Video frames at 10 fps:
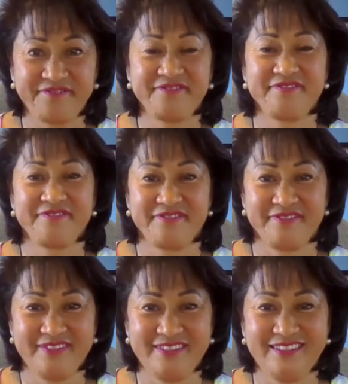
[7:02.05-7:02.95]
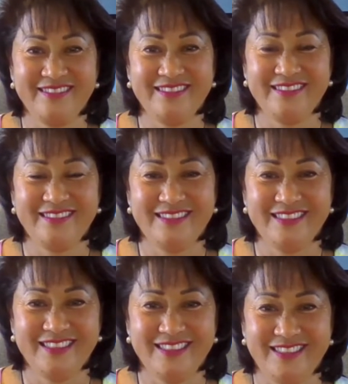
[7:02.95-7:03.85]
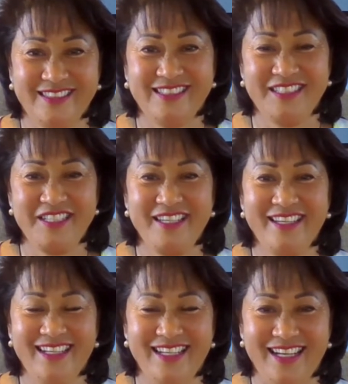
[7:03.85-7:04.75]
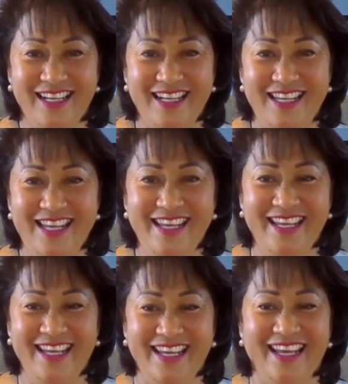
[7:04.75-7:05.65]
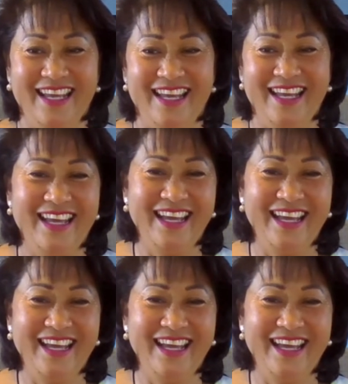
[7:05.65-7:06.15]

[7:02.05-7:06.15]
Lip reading: (silent)